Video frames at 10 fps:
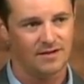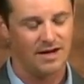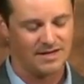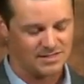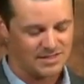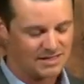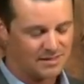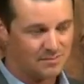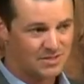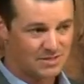God has
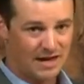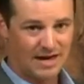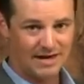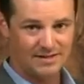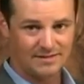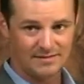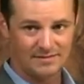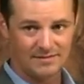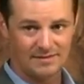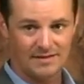set them aside
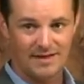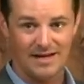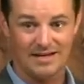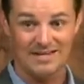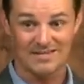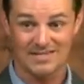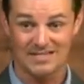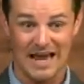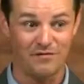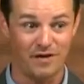and he is
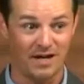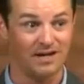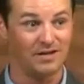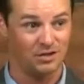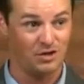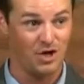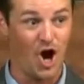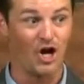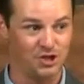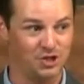saving
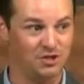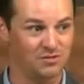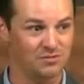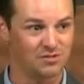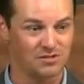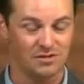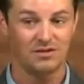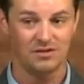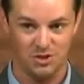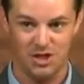non Jews.
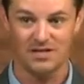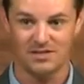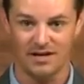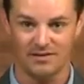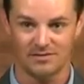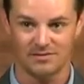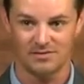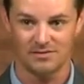Gentiles.